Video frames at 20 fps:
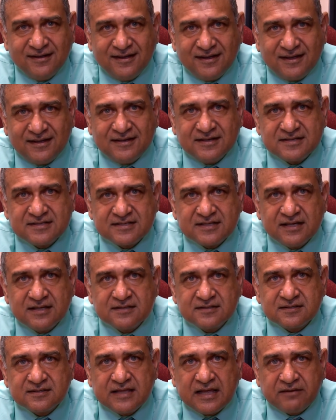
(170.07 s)
in the
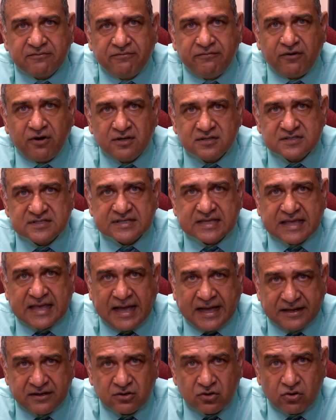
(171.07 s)
sense that faults
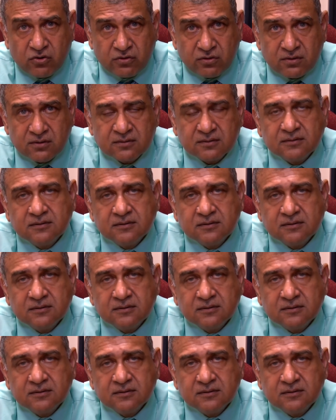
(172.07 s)
can occur.